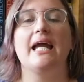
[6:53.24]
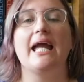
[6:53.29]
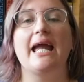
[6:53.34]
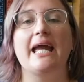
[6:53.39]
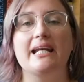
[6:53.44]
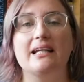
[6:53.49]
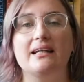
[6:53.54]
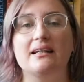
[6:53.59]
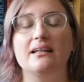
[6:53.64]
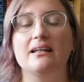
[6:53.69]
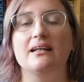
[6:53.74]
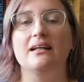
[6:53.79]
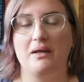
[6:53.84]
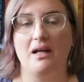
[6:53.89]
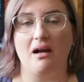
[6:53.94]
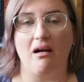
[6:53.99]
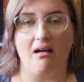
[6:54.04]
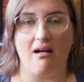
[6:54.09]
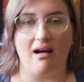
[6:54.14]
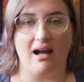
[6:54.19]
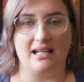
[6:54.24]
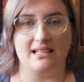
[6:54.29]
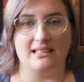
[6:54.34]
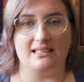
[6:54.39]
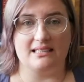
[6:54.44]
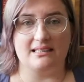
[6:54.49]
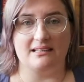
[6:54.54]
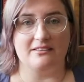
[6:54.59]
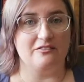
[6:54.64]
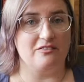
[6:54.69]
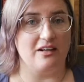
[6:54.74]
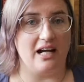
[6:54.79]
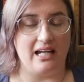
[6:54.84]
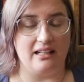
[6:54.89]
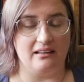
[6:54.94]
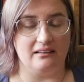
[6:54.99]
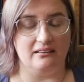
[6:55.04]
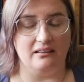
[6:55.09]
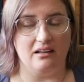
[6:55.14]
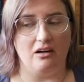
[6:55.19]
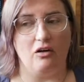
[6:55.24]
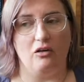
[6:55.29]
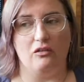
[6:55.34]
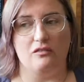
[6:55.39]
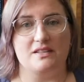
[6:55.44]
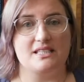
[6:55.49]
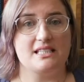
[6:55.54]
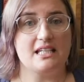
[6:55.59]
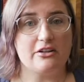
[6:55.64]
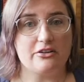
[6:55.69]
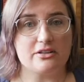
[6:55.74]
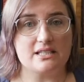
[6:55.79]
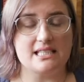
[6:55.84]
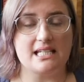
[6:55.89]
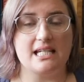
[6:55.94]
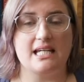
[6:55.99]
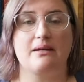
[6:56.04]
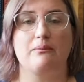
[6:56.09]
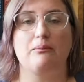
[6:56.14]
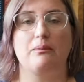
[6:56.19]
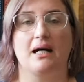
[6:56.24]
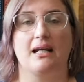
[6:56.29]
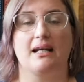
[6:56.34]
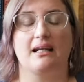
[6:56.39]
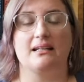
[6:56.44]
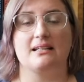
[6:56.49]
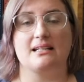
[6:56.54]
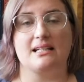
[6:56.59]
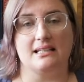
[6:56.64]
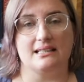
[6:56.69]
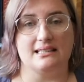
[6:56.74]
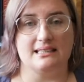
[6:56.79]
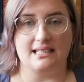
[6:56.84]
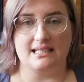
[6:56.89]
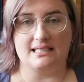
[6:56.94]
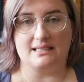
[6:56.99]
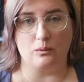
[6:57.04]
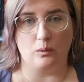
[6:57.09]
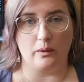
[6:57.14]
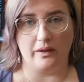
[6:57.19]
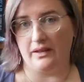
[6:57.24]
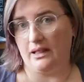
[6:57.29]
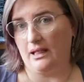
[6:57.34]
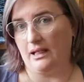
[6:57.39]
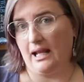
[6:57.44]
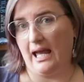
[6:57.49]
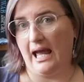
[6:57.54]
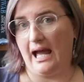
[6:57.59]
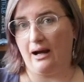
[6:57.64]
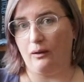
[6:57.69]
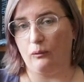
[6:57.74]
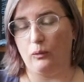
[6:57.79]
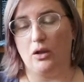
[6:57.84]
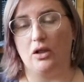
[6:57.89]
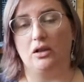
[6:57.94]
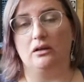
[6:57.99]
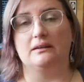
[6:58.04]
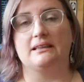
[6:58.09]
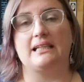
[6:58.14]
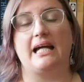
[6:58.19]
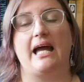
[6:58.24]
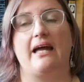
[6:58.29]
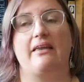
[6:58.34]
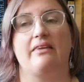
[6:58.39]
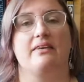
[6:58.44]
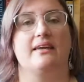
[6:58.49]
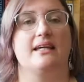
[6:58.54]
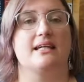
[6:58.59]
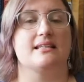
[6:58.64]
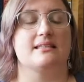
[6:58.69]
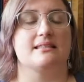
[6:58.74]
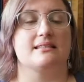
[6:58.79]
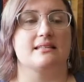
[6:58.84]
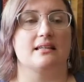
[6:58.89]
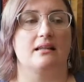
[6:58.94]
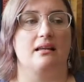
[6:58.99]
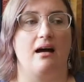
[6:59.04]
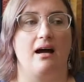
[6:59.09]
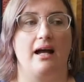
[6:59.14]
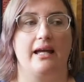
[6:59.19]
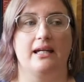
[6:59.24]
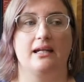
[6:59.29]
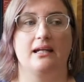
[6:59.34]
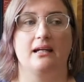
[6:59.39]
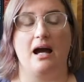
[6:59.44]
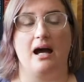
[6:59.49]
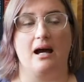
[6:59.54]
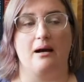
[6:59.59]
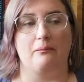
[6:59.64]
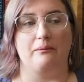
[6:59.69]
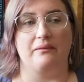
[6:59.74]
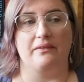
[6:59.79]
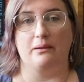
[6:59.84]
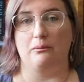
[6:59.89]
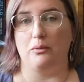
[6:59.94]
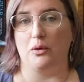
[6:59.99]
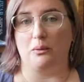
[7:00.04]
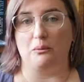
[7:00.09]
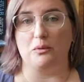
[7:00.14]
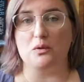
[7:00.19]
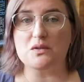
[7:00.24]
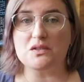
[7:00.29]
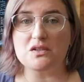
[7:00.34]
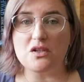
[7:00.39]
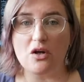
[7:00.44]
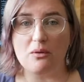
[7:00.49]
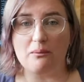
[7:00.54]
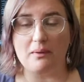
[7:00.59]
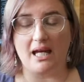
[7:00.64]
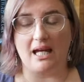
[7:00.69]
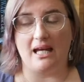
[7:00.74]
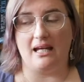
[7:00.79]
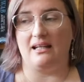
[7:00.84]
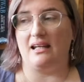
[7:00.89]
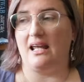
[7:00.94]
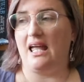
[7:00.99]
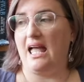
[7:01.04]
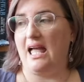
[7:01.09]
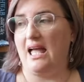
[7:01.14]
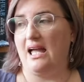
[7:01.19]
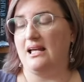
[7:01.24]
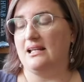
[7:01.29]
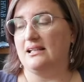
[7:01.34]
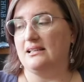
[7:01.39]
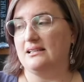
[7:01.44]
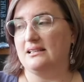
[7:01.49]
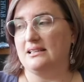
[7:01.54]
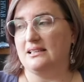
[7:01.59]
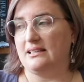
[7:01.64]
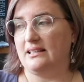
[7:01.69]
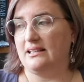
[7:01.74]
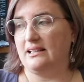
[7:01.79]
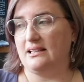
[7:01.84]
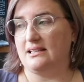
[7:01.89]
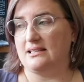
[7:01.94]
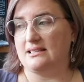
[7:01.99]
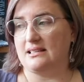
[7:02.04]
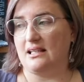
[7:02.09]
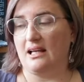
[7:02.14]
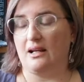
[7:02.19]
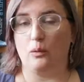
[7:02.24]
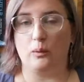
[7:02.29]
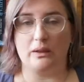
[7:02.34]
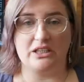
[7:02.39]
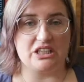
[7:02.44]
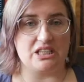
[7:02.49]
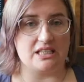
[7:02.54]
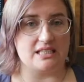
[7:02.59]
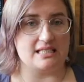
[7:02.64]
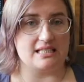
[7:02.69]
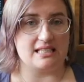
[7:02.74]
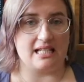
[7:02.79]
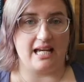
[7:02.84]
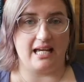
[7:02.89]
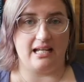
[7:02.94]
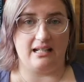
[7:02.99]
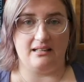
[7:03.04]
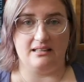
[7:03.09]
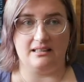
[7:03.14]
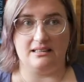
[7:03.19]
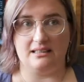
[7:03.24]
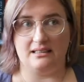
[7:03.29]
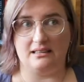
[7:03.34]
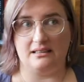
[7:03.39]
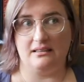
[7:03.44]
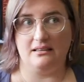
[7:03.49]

hidden behind the veil of secrecy, but it exists within our world, and things like the Abominable Snowman and things like witches and